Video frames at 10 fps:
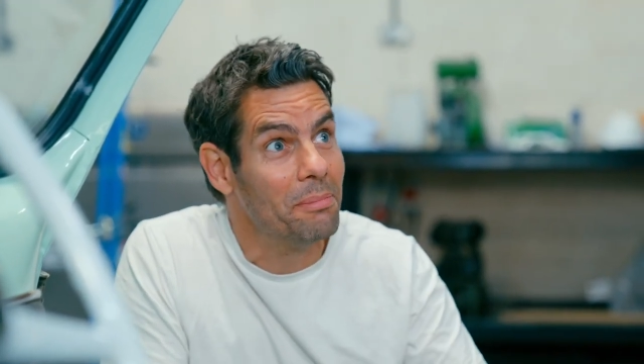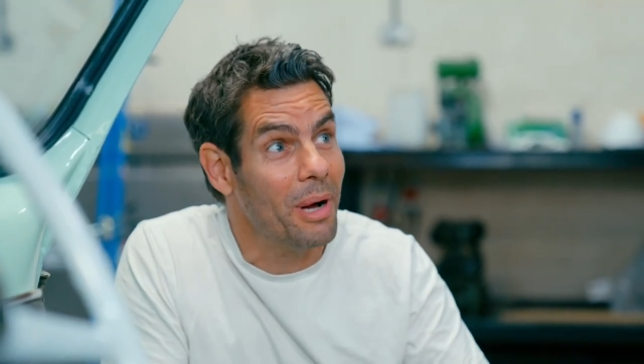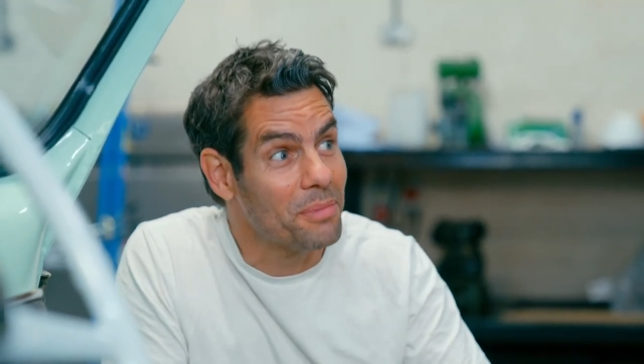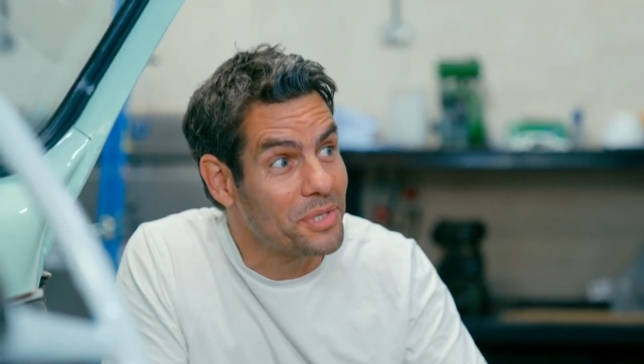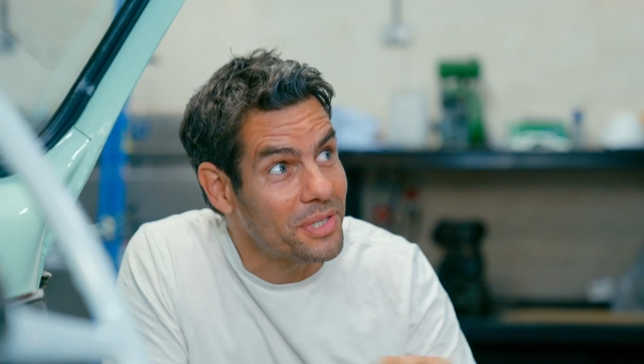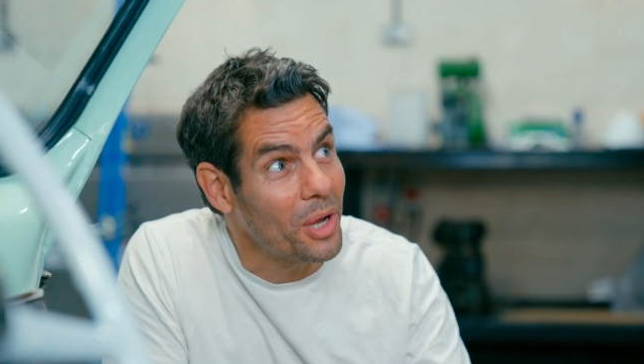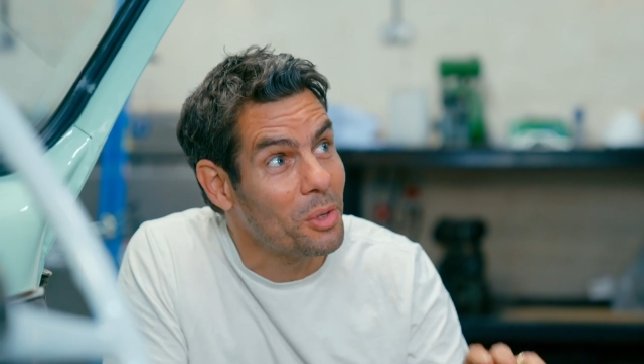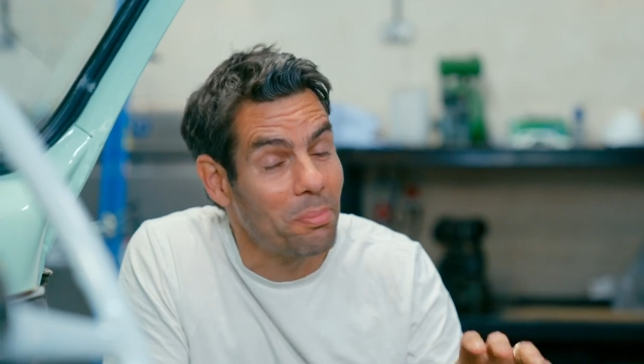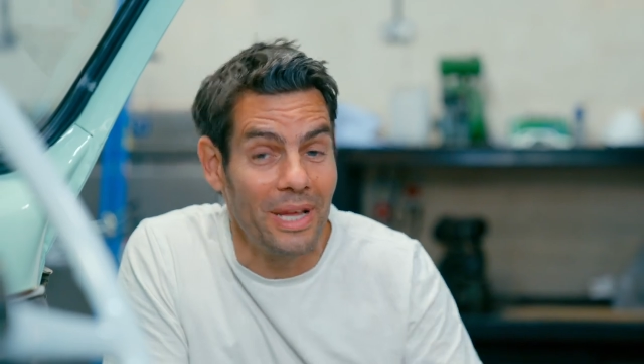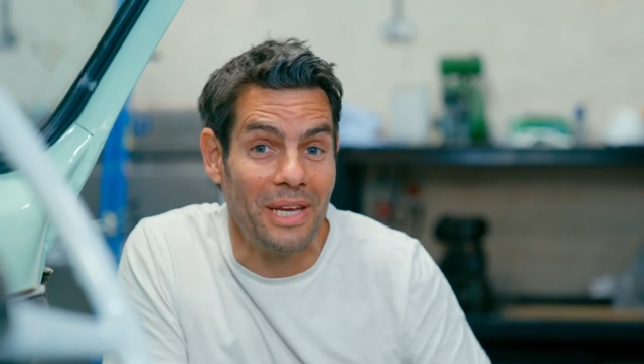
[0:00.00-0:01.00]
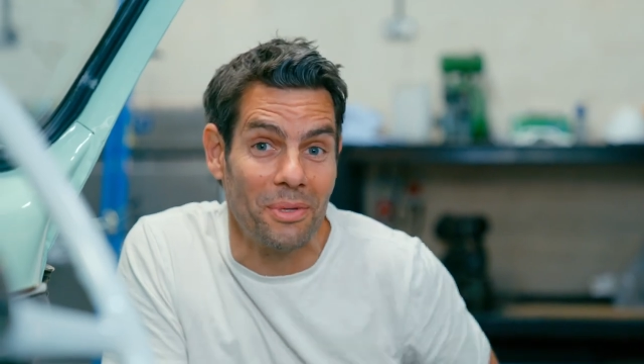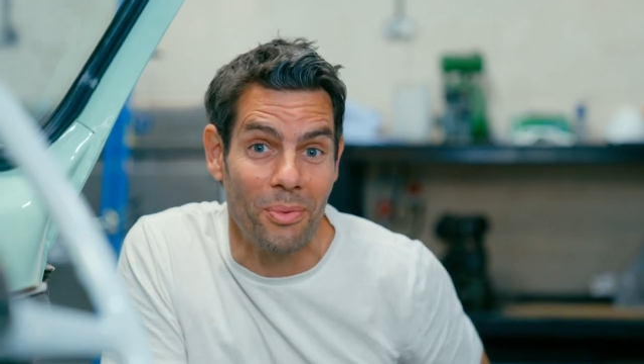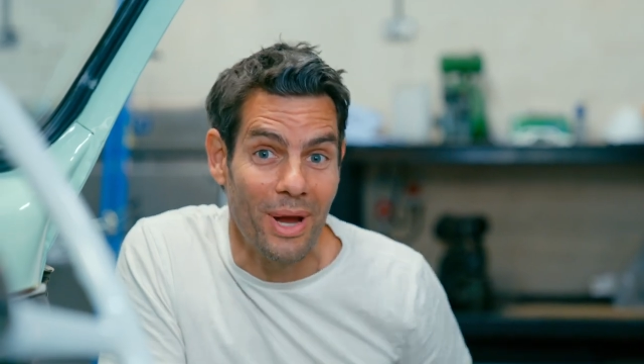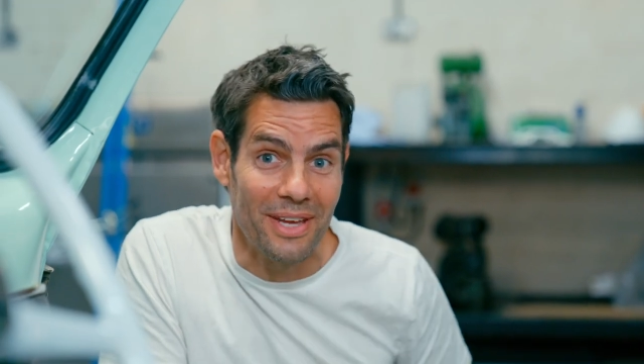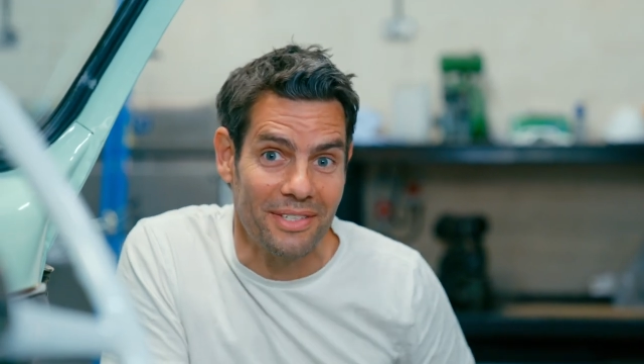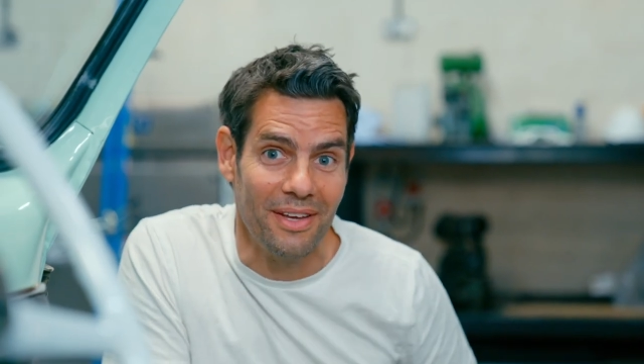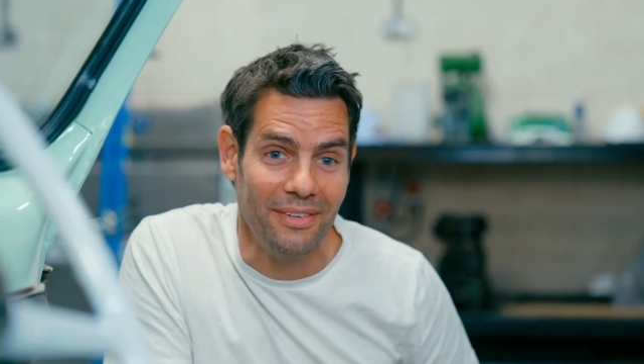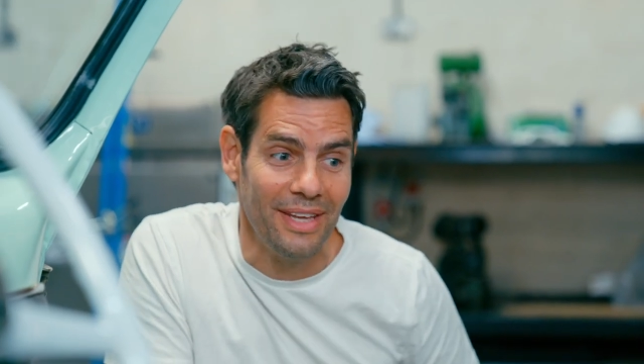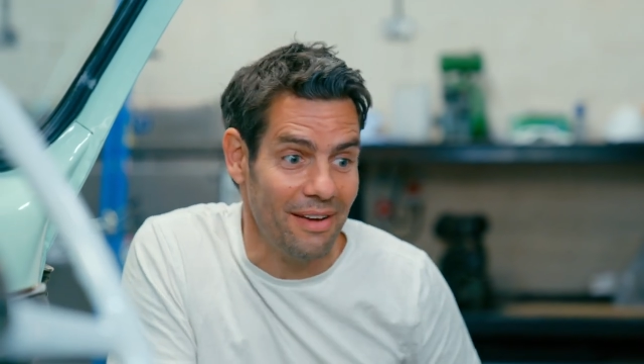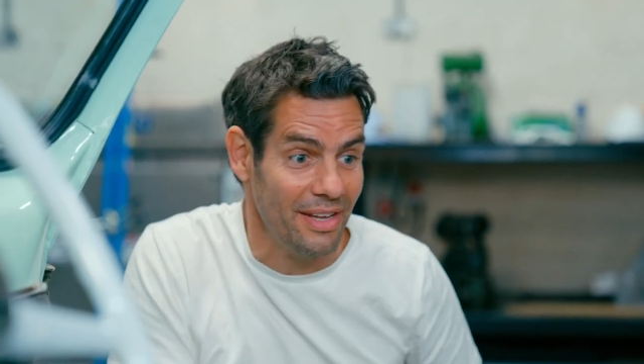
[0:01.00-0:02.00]
But I'm so pleased with the way it's
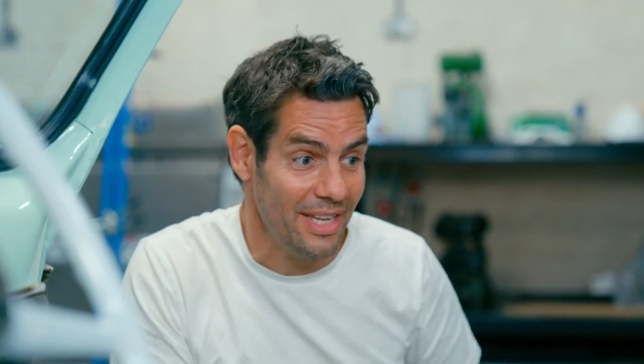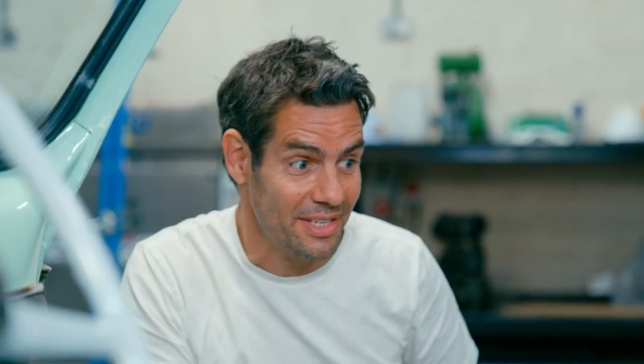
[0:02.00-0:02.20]
turned out.